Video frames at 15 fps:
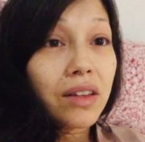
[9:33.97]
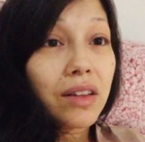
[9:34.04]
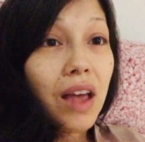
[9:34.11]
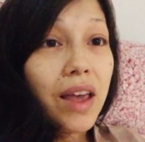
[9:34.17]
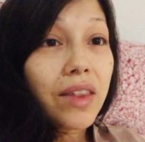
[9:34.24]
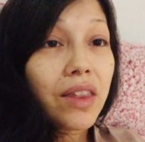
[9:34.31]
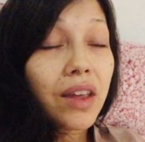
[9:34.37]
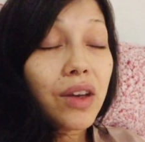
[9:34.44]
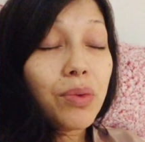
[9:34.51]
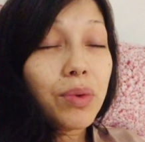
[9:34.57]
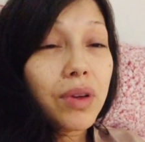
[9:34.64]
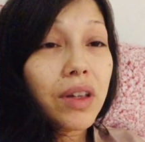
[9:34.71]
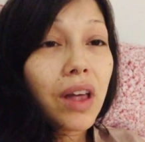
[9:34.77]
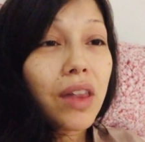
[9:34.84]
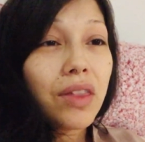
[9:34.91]
I think
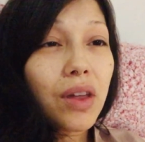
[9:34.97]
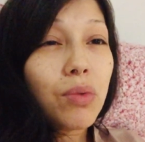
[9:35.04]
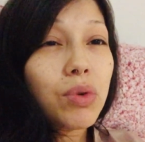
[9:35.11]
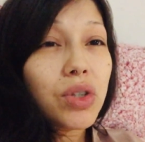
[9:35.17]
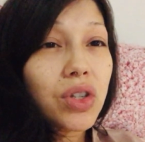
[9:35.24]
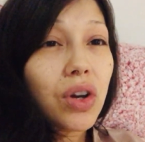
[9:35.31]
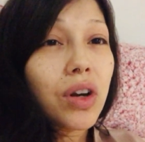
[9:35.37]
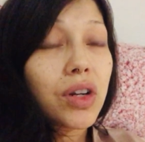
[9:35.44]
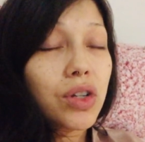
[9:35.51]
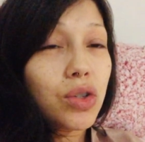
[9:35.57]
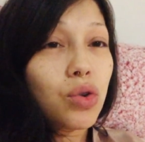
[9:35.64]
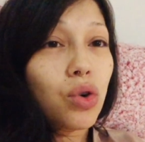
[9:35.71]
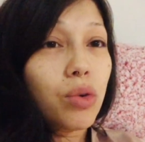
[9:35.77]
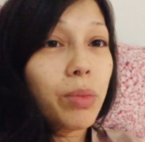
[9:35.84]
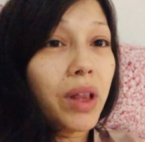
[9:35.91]
we're starting to
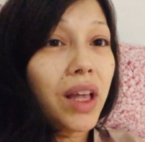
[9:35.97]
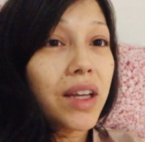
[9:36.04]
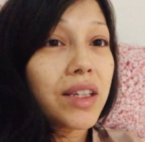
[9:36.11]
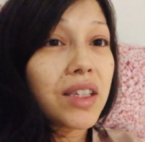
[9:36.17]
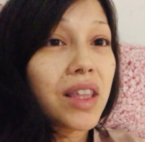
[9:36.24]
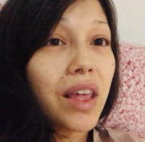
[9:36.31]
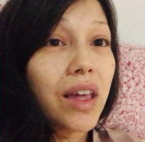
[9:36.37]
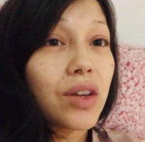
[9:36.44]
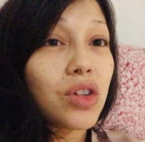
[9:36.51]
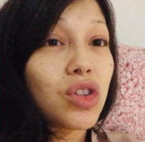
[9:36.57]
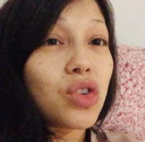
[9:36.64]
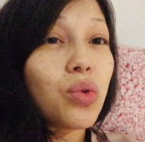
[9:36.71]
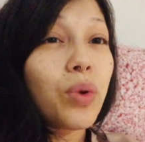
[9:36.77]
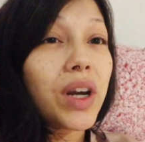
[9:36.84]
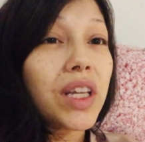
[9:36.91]
normalize that the
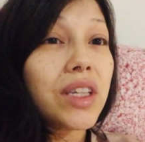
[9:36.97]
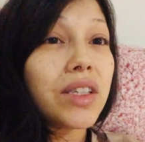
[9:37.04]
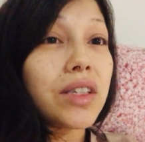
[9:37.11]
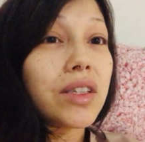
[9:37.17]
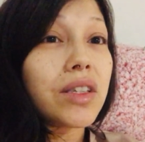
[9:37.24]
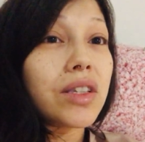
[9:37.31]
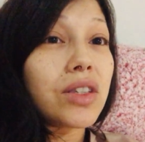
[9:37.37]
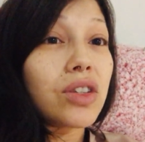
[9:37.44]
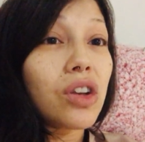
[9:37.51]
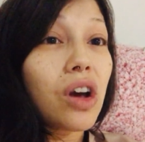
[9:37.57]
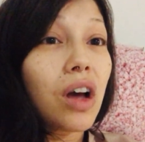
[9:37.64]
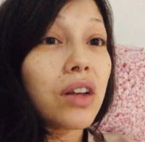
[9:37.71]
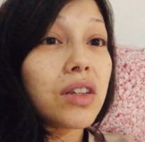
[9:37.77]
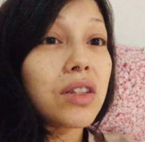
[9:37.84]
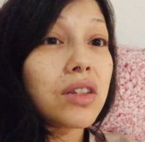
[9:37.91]
20s is
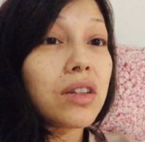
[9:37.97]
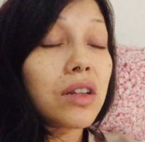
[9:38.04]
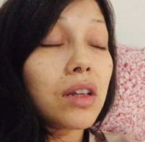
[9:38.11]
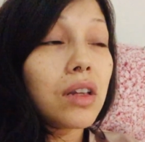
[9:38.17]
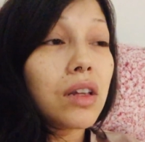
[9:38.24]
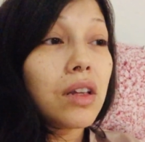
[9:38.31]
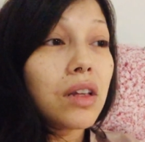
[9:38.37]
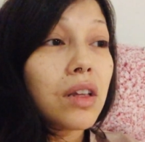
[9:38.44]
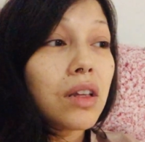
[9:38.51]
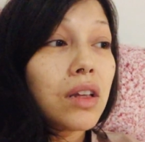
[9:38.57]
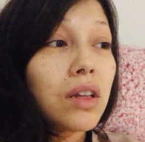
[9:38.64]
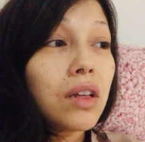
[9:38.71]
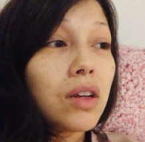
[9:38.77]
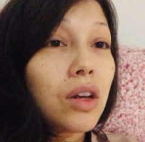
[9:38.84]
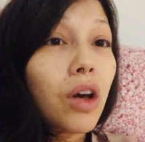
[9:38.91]

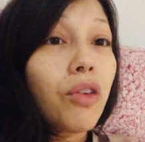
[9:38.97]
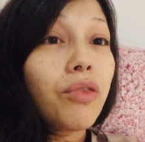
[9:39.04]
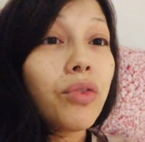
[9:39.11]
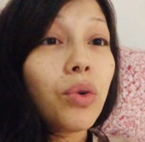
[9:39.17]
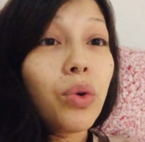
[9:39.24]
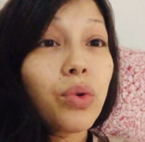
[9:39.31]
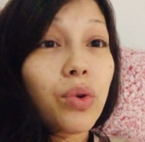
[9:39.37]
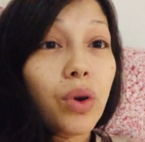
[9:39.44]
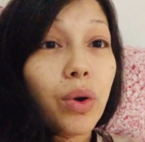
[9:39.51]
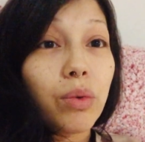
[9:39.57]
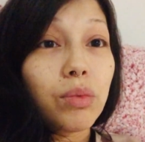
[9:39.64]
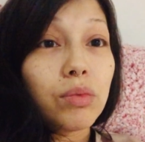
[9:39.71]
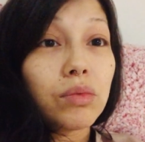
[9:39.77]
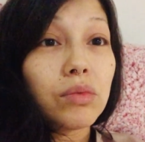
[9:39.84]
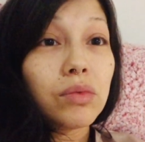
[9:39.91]
not full
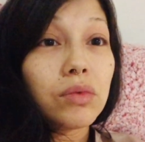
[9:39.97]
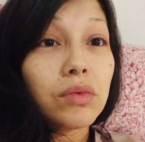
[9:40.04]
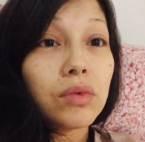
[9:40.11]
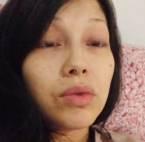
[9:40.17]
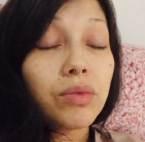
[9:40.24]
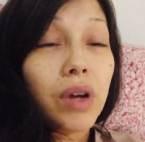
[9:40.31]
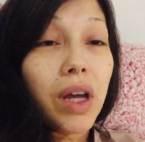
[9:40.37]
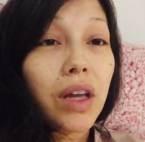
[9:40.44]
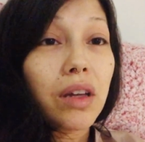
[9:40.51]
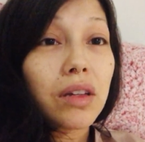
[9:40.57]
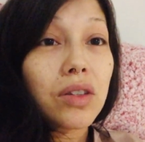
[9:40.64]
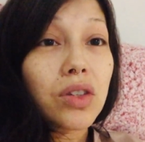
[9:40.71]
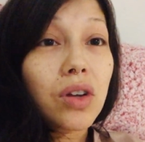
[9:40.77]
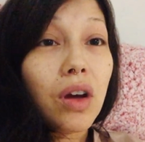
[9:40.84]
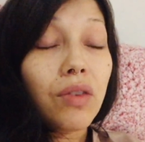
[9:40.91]
grown, right?
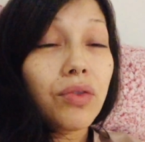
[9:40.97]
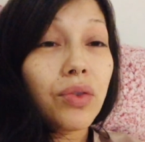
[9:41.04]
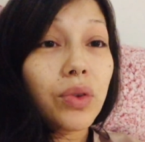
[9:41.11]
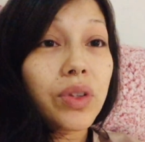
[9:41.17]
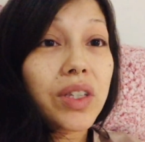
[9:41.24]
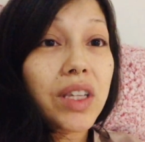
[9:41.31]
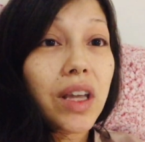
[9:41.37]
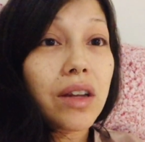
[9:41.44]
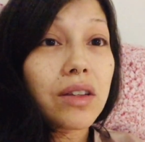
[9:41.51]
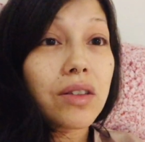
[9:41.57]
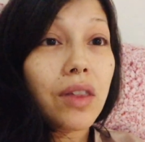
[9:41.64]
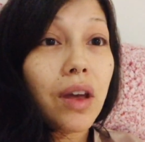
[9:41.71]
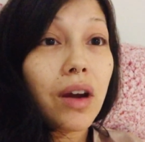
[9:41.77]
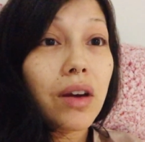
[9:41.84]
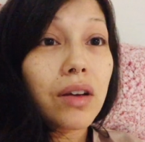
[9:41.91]
It's not full send
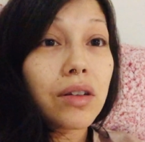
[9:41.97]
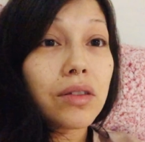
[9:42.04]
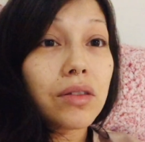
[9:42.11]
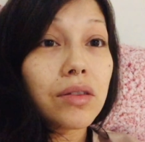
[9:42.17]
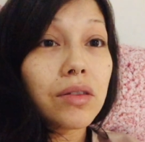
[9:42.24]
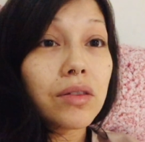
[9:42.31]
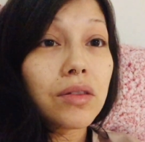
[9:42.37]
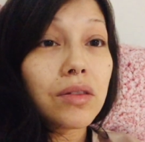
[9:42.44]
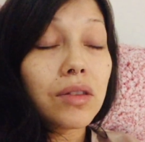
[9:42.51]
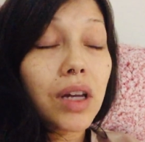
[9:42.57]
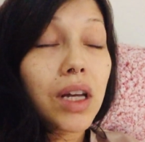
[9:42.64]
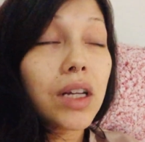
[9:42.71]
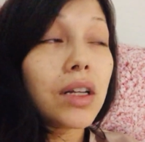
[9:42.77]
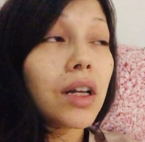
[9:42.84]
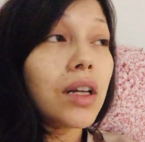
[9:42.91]
there.
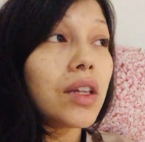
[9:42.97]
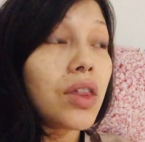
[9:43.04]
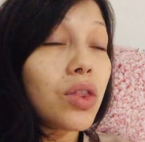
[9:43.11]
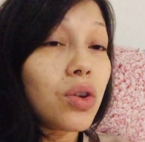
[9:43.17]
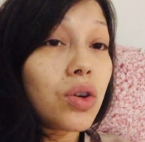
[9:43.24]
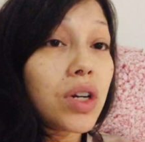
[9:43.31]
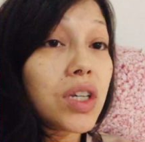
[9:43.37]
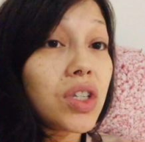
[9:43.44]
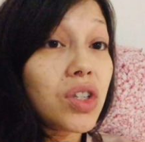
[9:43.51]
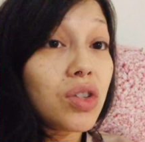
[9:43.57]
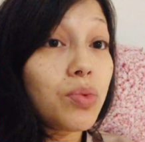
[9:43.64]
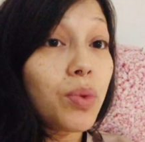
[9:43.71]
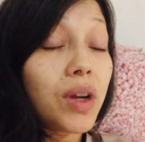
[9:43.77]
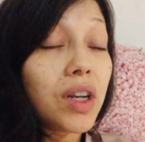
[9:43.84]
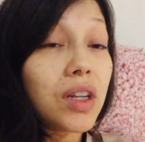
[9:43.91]
30s
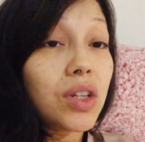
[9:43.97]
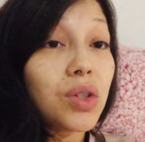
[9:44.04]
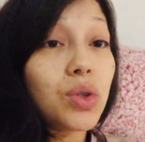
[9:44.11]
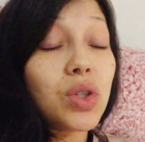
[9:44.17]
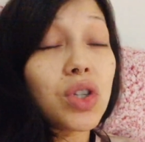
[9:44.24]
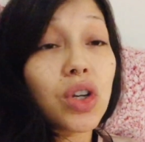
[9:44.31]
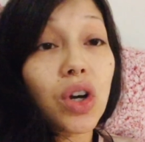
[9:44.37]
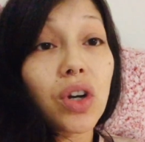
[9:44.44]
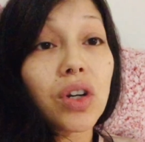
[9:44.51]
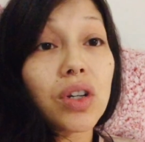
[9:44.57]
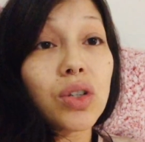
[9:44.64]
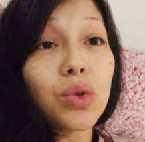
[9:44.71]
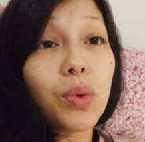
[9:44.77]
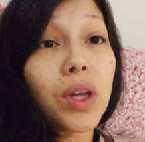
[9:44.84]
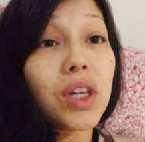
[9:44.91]
is when you start
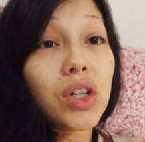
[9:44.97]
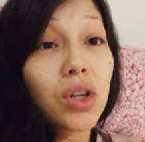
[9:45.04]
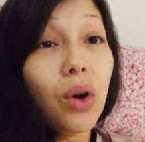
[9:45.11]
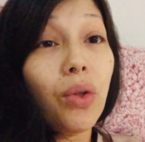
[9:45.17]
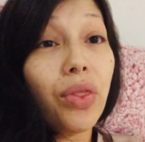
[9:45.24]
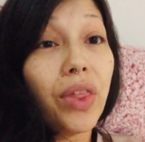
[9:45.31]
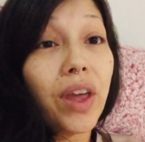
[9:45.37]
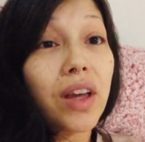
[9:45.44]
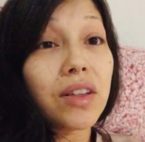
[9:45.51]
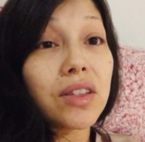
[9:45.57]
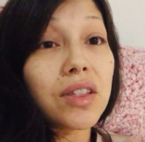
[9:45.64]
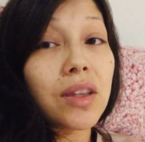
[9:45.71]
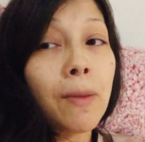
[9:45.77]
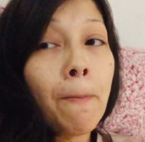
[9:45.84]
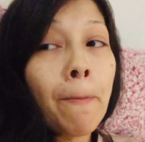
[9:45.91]
doing adult things.